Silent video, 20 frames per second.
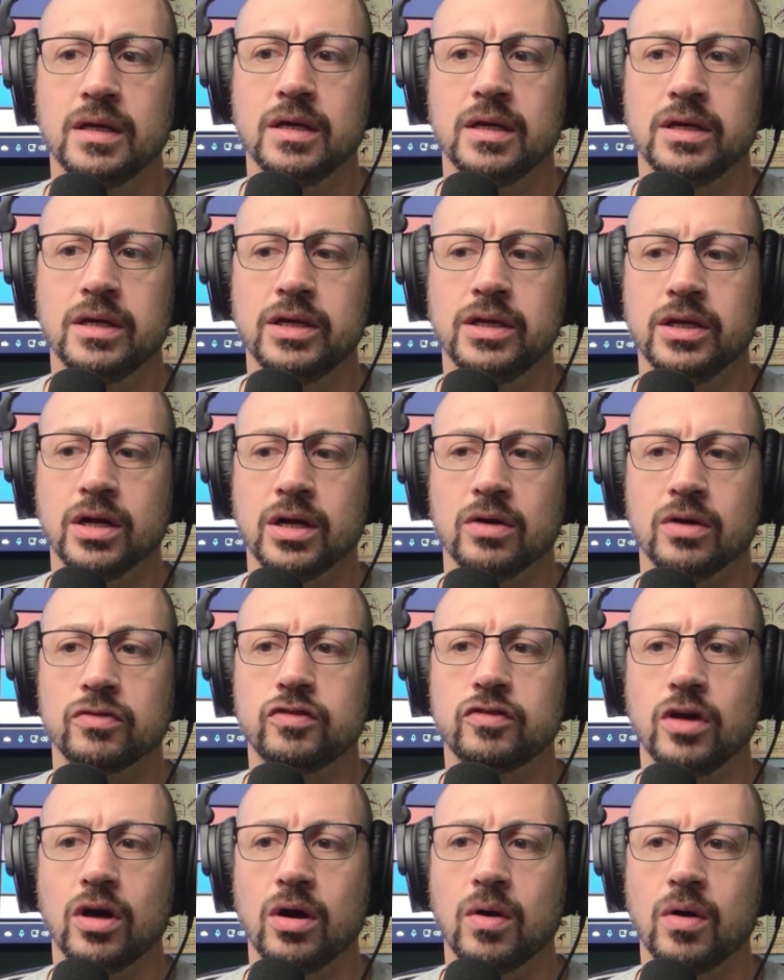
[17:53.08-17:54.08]
you know,
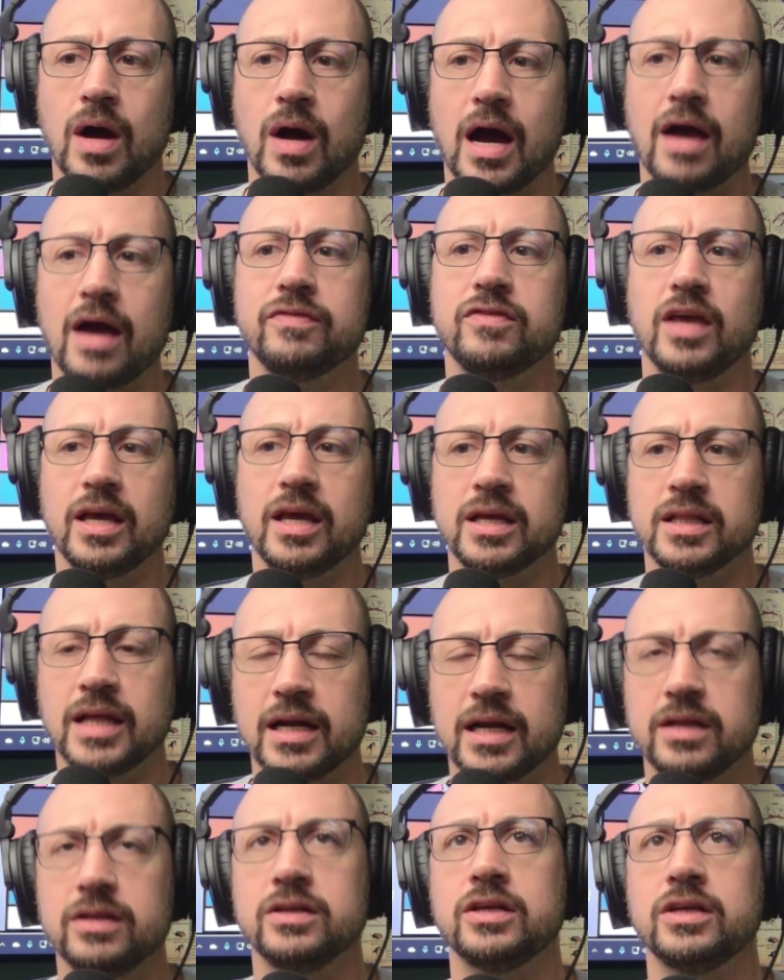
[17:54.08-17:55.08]
so I've taken that into